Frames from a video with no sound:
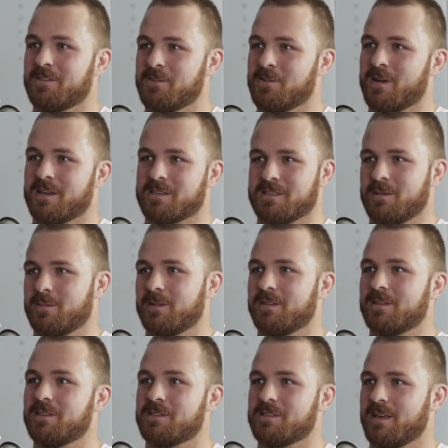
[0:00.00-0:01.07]
if you ask someone
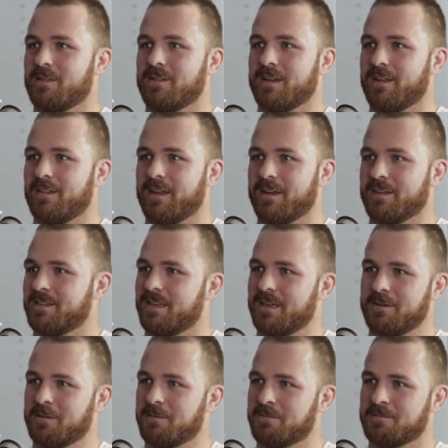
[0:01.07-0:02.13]
to do something and they
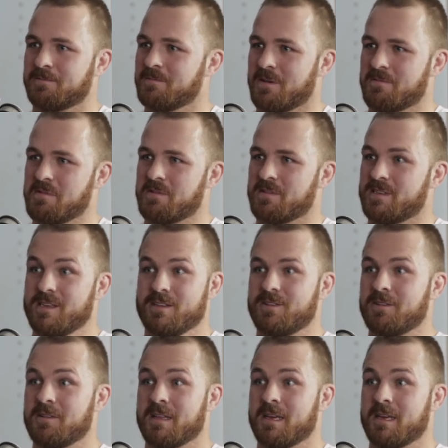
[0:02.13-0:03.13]
say, oh, I've never seen you do